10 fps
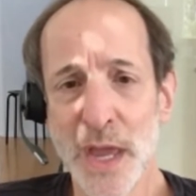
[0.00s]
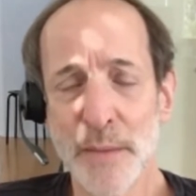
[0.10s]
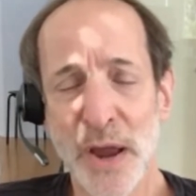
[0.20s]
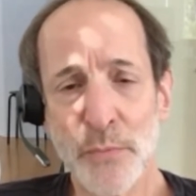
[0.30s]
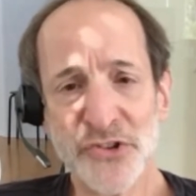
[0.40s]

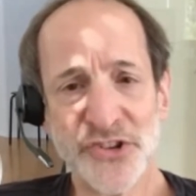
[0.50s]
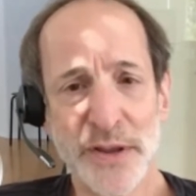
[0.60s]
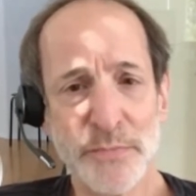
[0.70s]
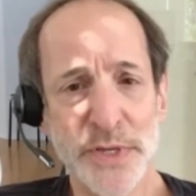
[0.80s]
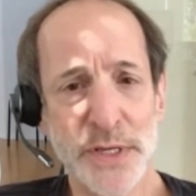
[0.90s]
By which
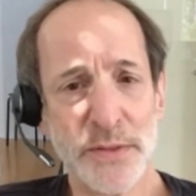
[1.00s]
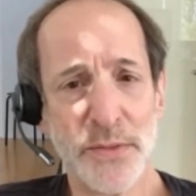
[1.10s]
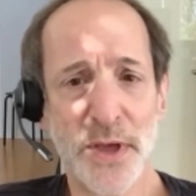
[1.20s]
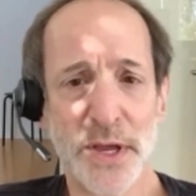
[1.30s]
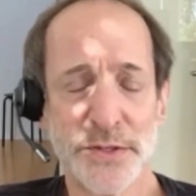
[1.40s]
I mean
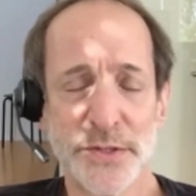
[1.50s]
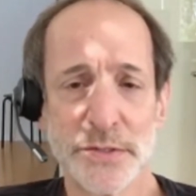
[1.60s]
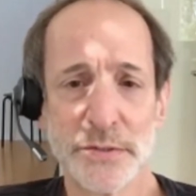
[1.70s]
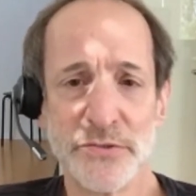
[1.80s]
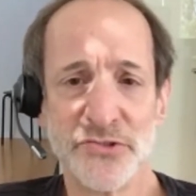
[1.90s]
that
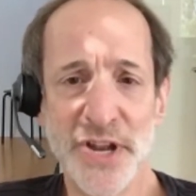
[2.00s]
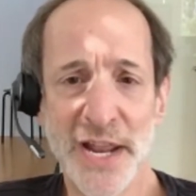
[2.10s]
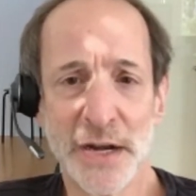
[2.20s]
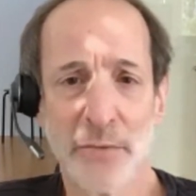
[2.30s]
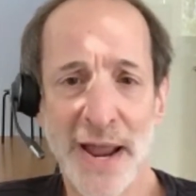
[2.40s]

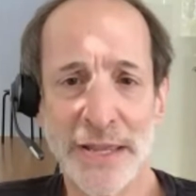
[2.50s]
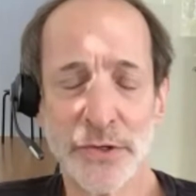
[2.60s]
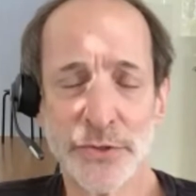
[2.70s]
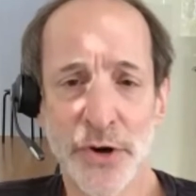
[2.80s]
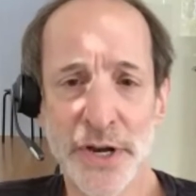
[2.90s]
genetic
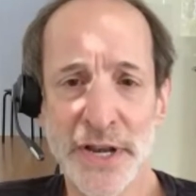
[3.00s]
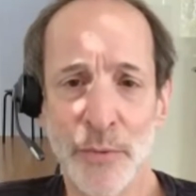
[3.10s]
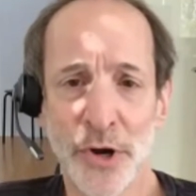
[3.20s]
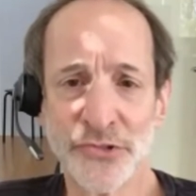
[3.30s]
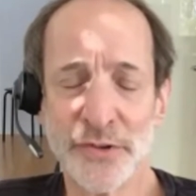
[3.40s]
regulatory
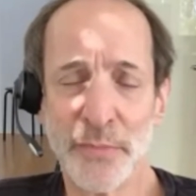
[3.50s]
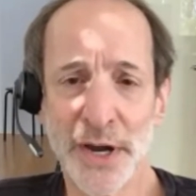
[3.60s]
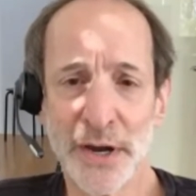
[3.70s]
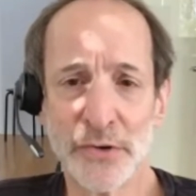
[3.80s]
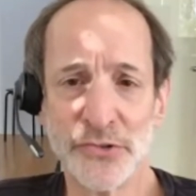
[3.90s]
networks in
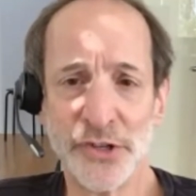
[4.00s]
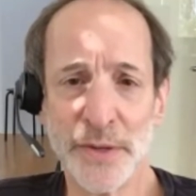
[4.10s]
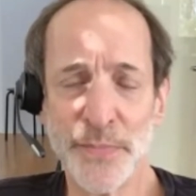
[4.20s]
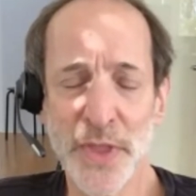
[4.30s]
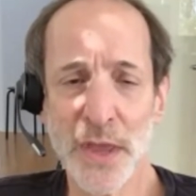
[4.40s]

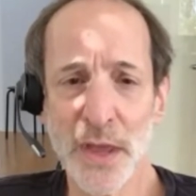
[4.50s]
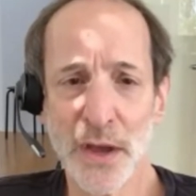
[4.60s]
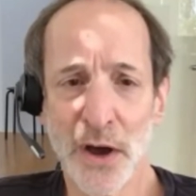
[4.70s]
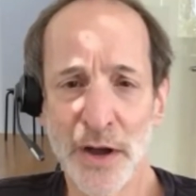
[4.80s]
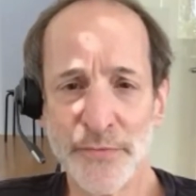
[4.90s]
biology
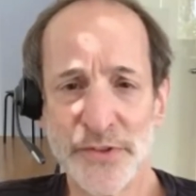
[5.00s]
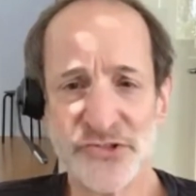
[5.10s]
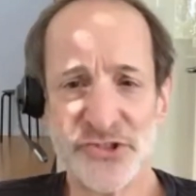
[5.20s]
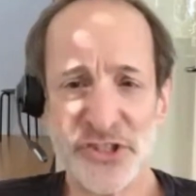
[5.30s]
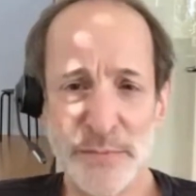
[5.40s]
often
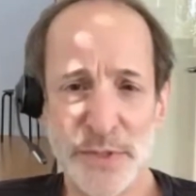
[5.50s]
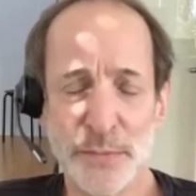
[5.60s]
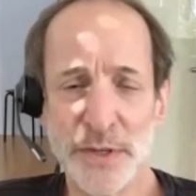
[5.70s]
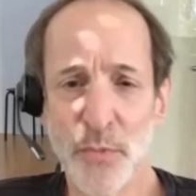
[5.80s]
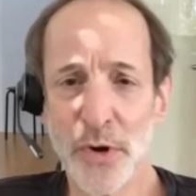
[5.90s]
seem to
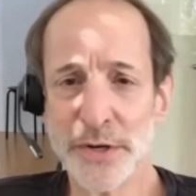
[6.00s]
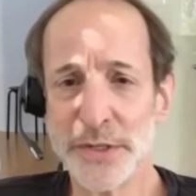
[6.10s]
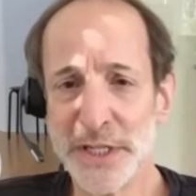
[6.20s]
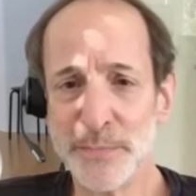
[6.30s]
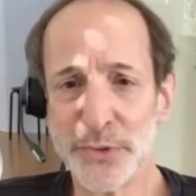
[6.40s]
be more
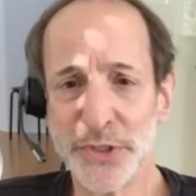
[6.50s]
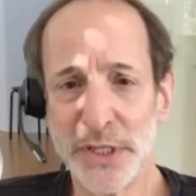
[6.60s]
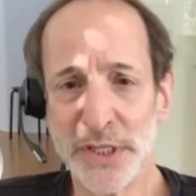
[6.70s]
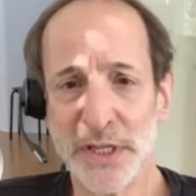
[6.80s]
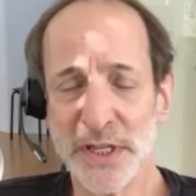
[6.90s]

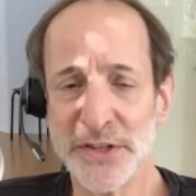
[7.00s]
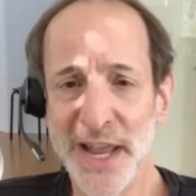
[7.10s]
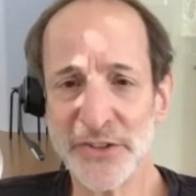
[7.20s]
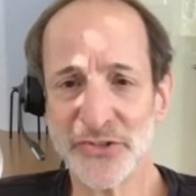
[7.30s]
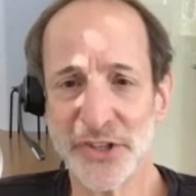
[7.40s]
deeply and
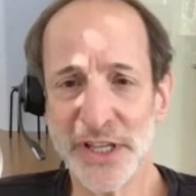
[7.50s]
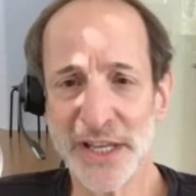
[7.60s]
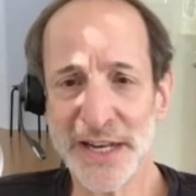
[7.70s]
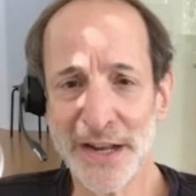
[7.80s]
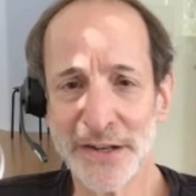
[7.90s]
densely
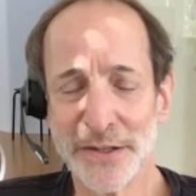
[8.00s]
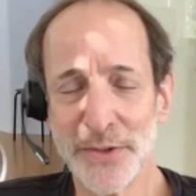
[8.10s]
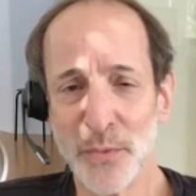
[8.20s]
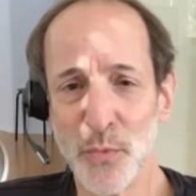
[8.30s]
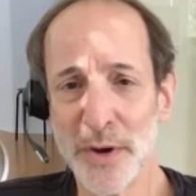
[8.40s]
connected
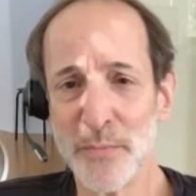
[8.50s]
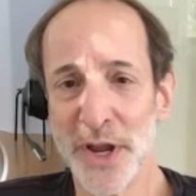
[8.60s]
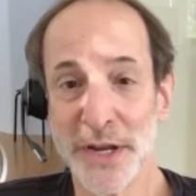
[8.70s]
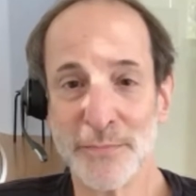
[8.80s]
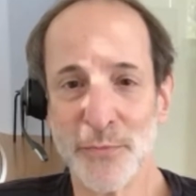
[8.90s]
than one
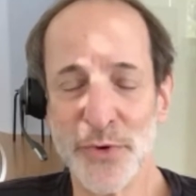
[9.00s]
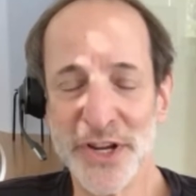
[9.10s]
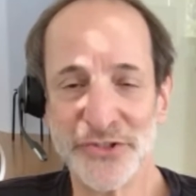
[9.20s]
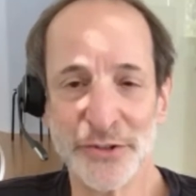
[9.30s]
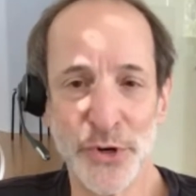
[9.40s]
might
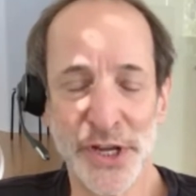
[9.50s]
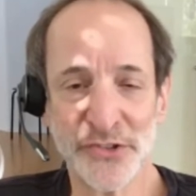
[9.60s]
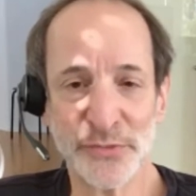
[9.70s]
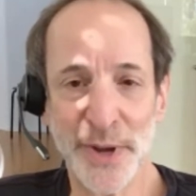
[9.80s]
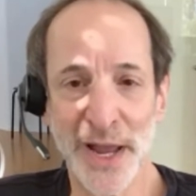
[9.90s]
reasonably
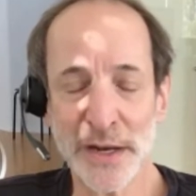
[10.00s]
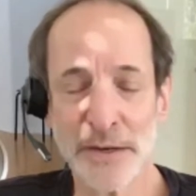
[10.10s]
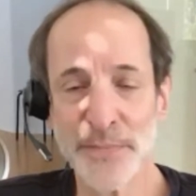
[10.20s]
expect.